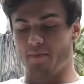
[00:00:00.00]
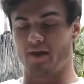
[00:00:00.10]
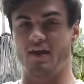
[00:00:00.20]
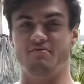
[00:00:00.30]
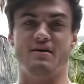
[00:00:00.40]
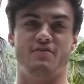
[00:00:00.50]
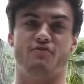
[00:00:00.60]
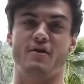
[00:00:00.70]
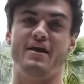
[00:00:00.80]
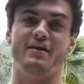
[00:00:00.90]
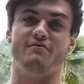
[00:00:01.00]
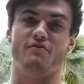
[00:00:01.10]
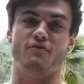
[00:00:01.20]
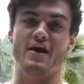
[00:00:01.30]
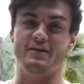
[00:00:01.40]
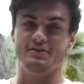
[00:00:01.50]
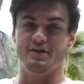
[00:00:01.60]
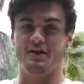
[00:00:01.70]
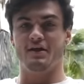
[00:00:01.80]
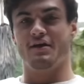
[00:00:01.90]
gonna give my friend of a
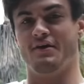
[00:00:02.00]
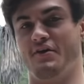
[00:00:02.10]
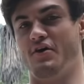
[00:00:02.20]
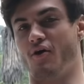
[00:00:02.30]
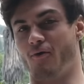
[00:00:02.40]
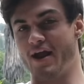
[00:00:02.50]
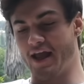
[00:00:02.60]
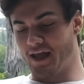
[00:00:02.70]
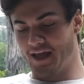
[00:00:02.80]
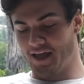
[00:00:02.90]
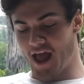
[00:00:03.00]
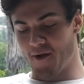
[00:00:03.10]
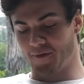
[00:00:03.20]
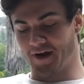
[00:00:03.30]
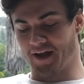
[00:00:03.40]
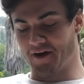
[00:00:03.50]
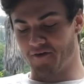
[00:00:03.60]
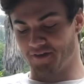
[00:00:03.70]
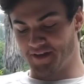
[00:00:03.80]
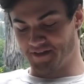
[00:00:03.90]
friend a ring, and we're gonna go
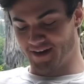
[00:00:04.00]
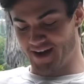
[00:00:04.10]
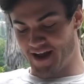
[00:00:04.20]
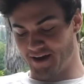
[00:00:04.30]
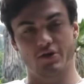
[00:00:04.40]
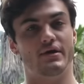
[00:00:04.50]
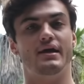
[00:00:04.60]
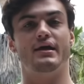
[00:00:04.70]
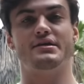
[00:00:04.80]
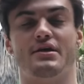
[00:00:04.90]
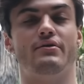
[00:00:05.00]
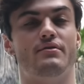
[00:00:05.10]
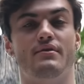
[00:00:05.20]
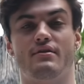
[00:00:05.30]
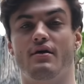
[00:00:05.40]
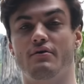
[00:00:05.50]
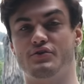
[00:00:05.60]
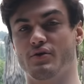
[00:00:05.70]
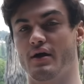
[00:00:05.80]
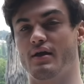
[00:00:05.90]
over this right now. So he is going to be the tow
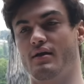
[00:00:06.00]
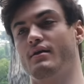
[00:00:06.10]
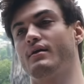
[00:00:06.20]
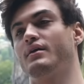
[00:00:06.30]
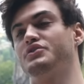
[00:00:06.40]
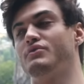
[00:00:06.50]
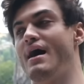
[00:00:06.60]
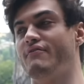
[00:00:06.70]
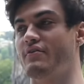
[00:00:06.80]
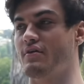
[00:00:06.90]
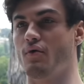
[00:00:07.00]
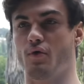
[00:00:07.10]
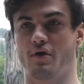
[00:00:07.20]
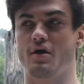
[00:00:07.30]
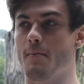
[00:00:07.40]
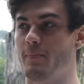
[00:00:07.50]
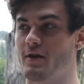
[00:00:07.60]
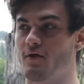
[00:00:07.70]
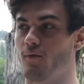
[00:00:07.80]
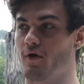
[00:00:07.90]
truck driver or company